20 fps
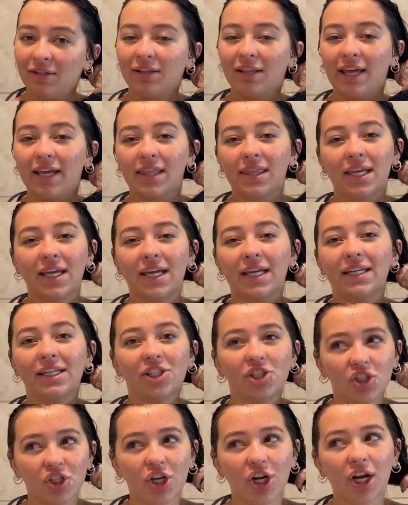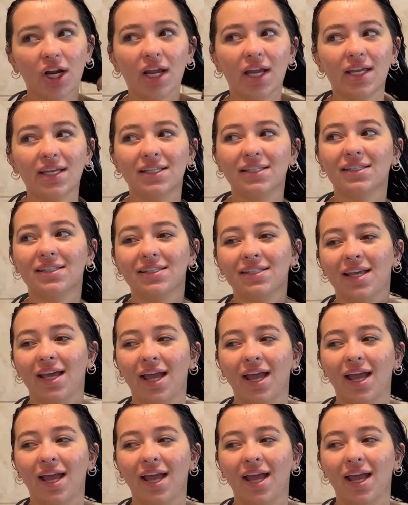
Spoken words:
Like, the conditioner is